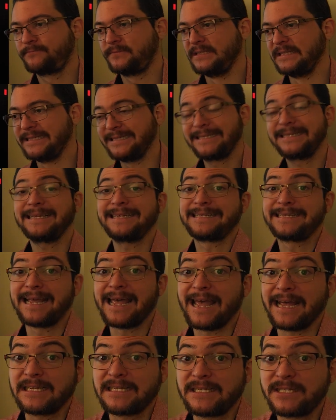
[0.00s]
this is
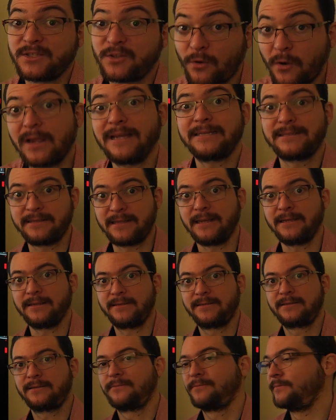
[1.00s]
a stress
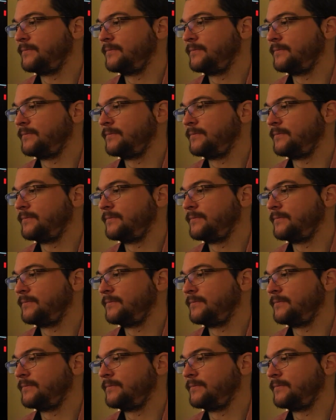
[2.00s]
test.